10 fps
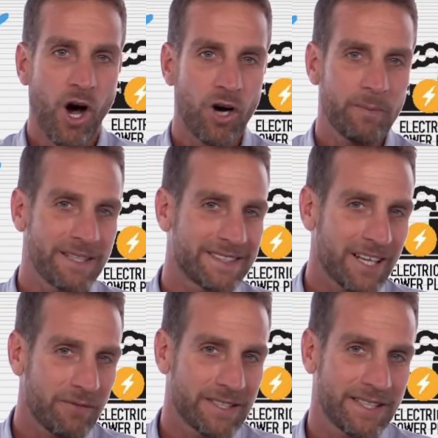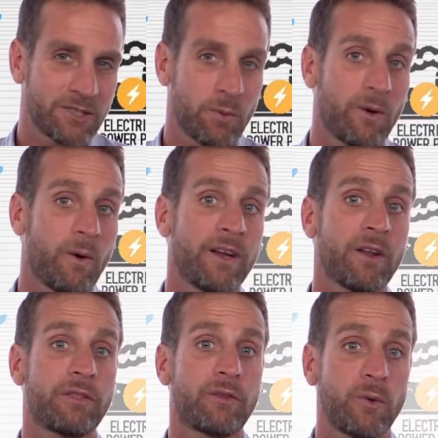Urban services require
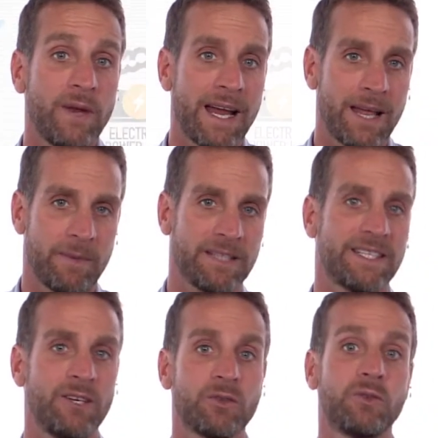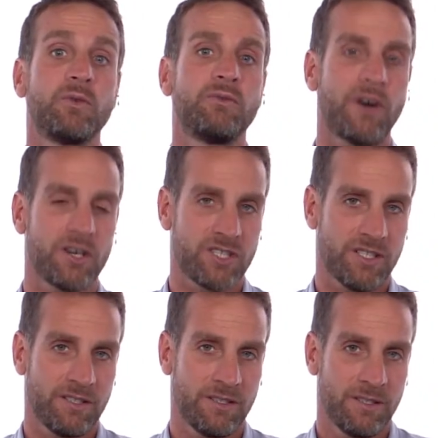three elements in order to
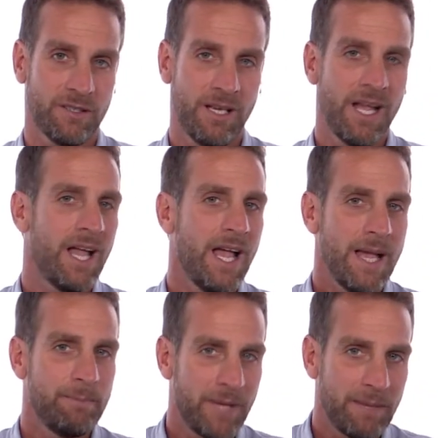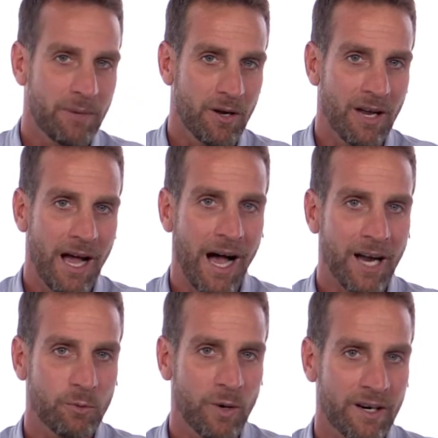function people,
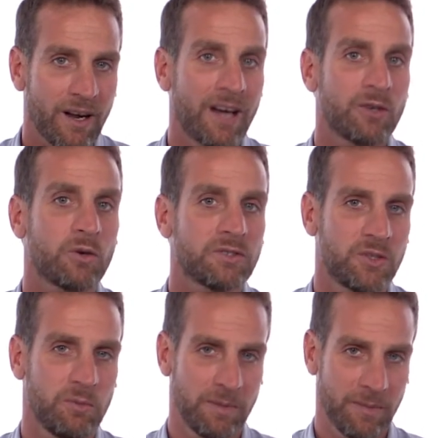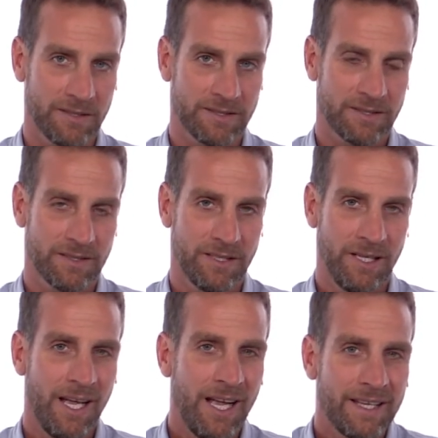hardware, and consumables.
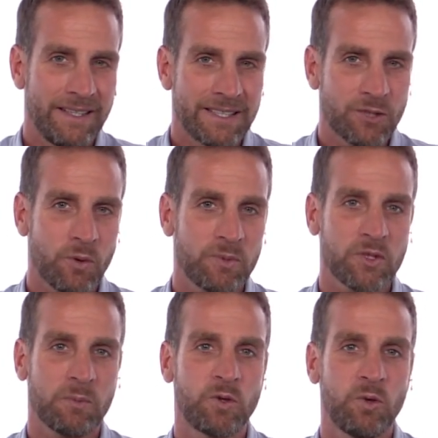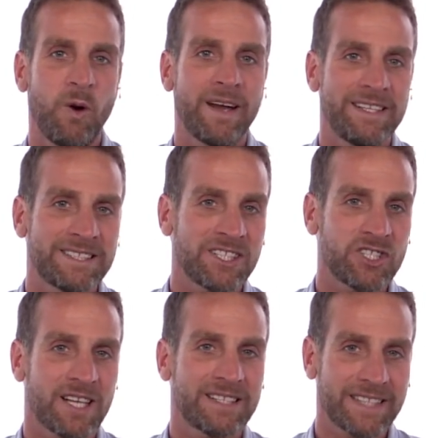Disruption to an
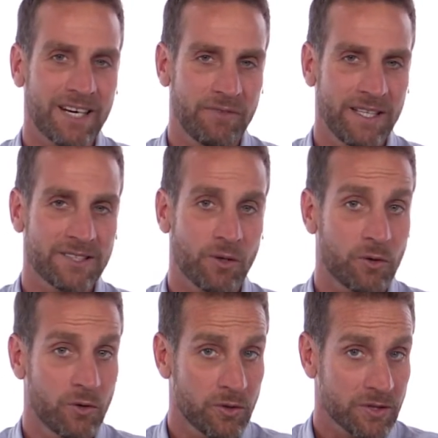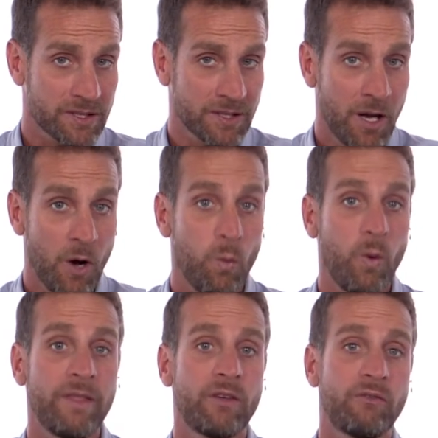essential service occurs
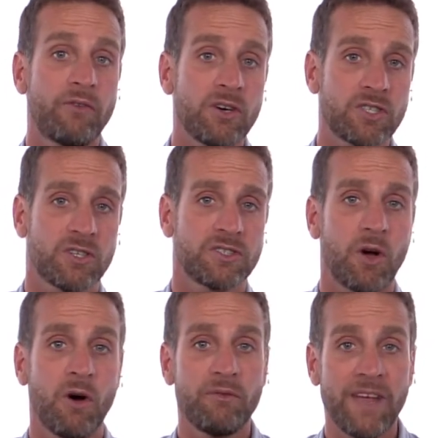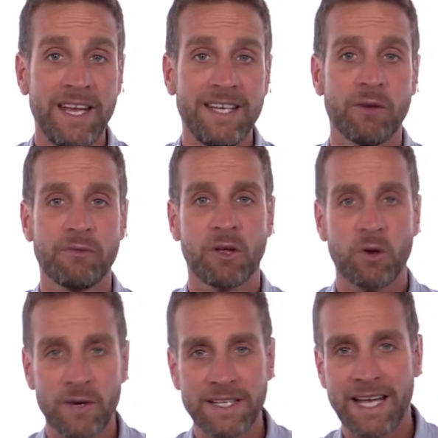when the functions of any of the
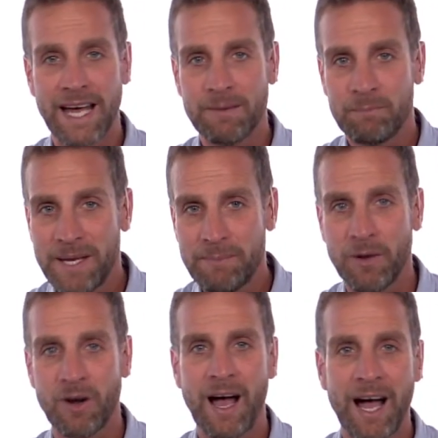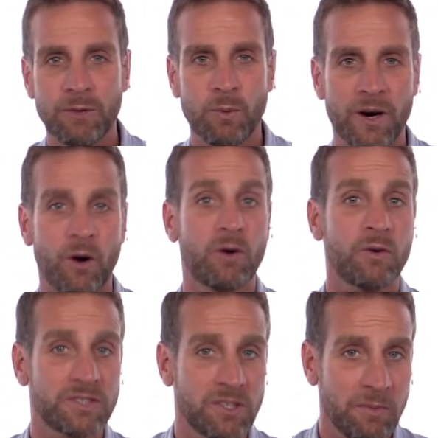critical people, hardware, or
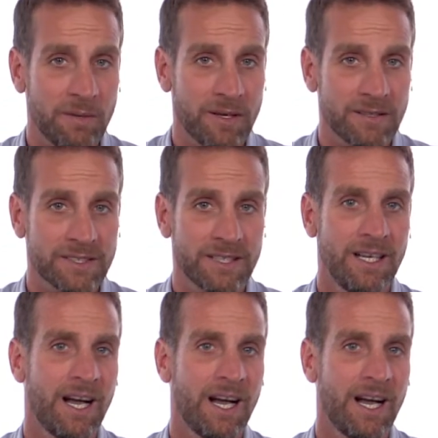consumables